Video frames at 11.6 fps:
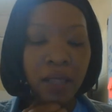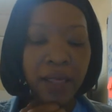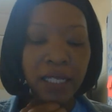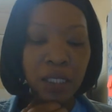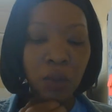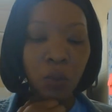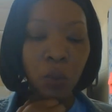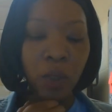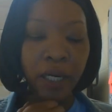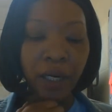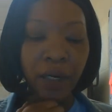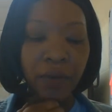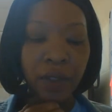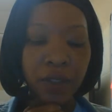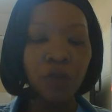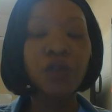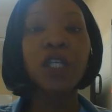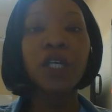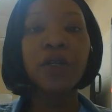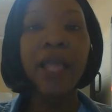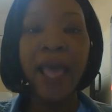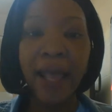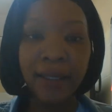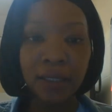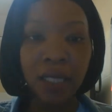That's where the Social Security Act